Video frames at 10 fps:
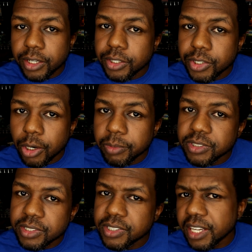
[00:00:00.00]
determine
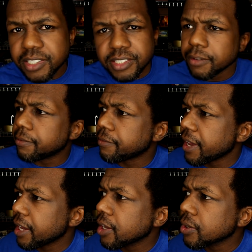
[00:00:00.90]
successes and
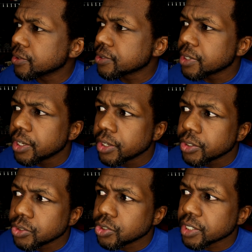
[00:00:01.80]
fails,
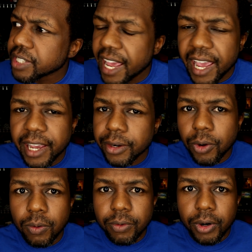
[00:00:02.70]
you just hand
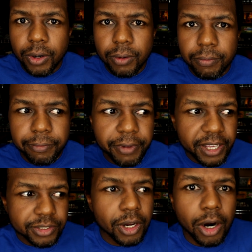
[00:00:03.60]
over
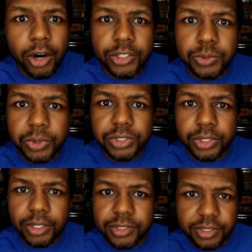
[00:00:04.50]
face cards, which
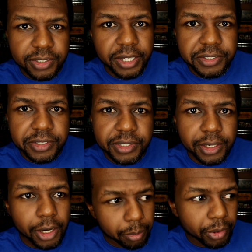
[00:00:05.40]
are successes,
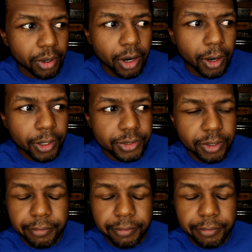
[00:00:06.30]
and number cards are